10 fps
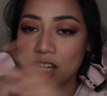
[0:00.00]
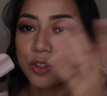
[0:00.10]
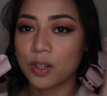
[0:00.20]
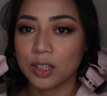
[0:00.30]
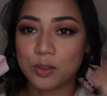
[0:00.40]
and
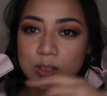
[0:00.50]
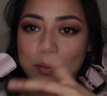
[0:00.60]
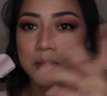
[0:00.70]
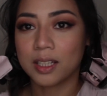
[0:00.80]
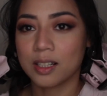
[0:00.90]
you can do
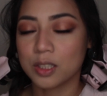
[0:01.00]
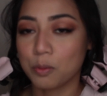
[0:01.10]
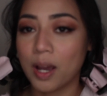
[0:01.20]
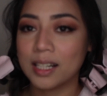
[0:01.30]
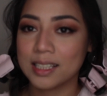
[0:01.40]
something else
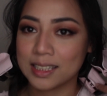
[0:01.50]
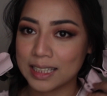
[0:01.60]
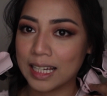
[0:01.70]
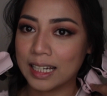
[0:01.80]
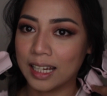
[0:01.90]
while it's
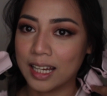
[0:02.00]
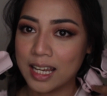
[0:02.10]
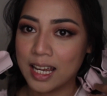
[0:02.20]
setting